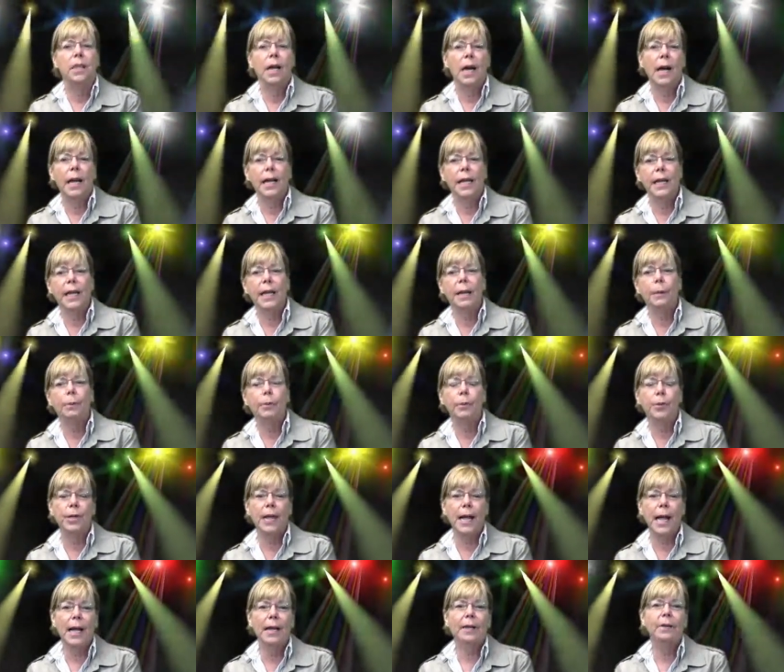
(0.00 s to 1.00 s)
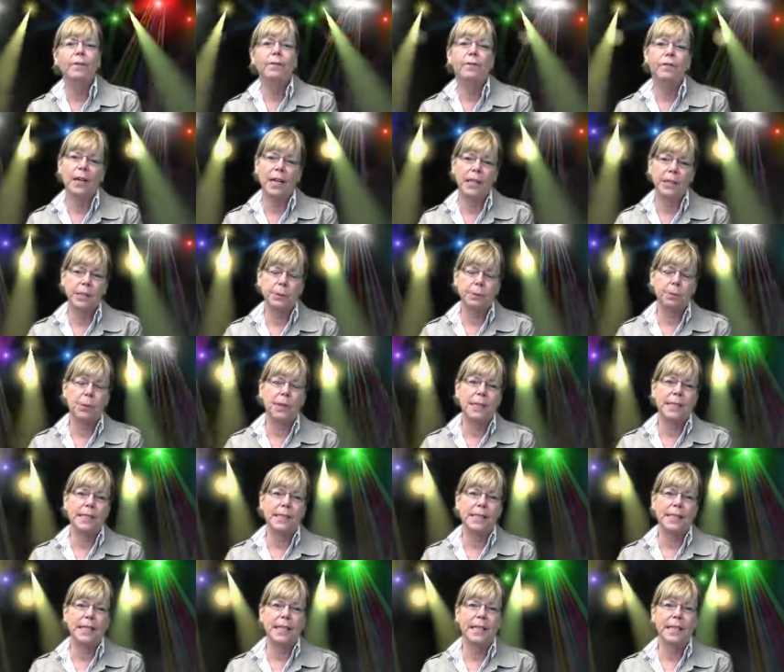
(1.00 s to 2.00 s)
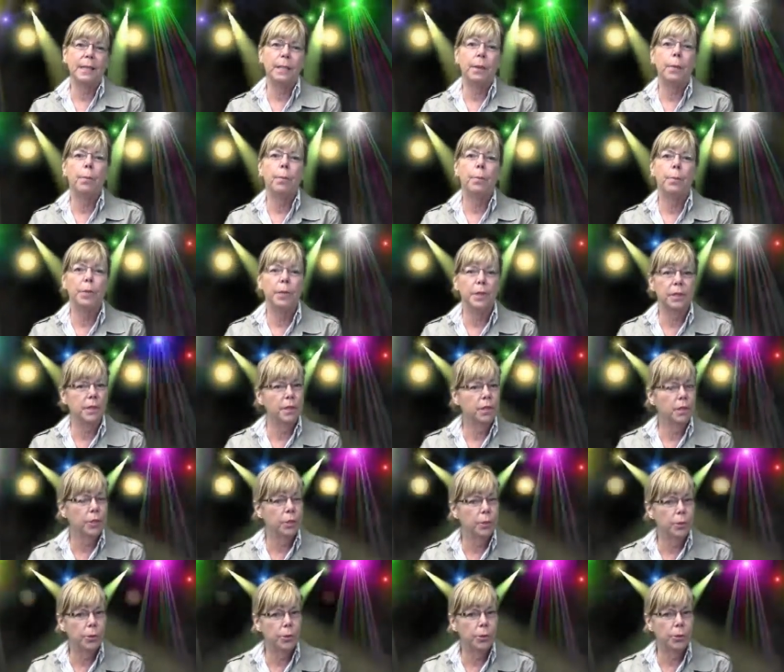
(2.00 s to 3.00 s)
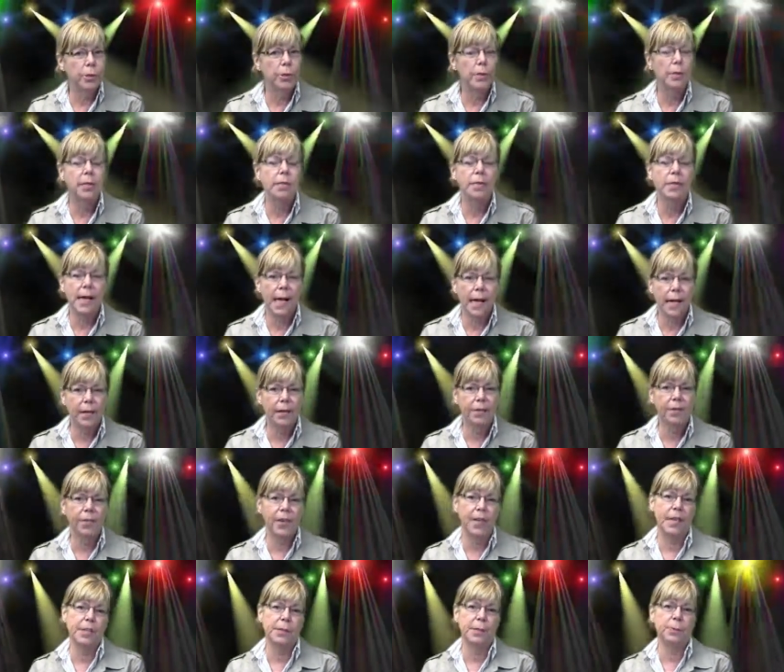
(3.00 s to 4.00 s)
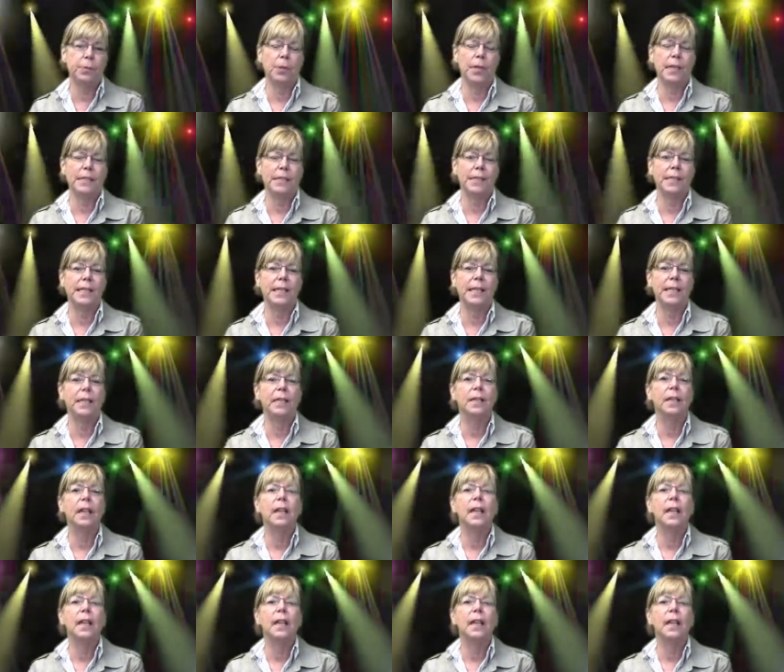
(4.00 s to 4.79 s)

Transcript: Diane Burnett, vice president, Bill Coos, second vice president,